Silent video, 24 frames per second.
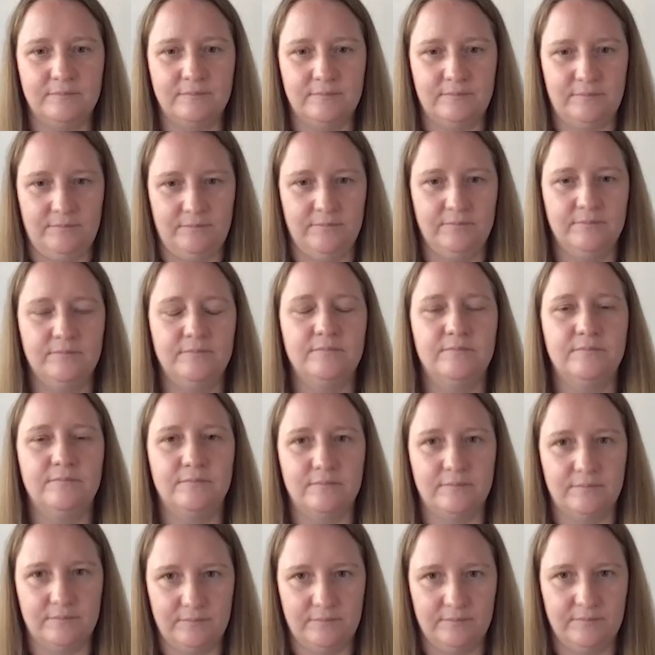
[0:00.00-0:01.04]

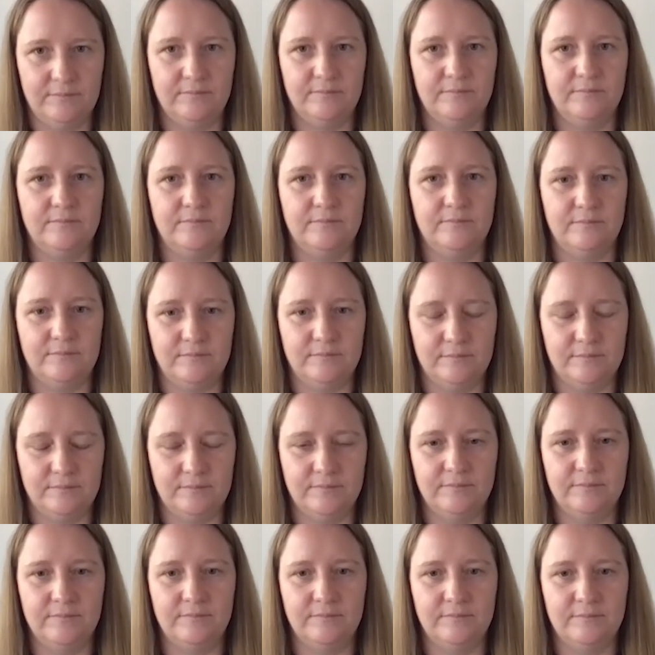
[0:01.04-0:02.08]

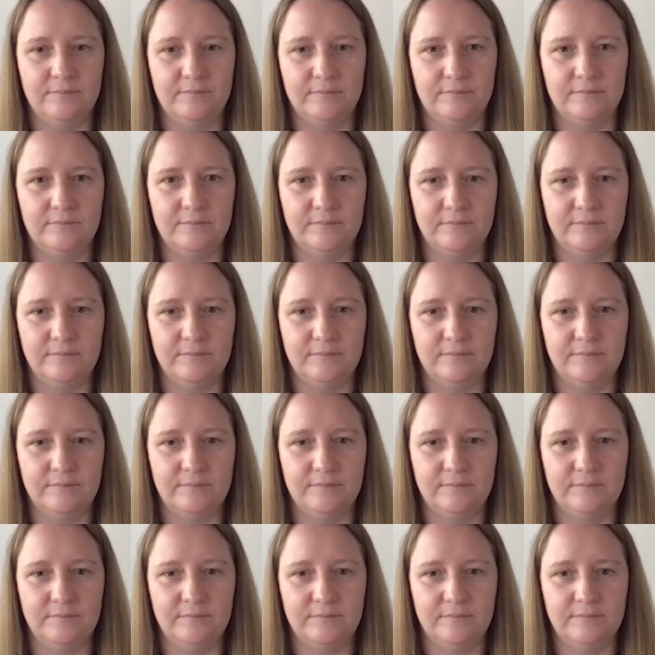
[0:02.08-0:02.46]
[no speech]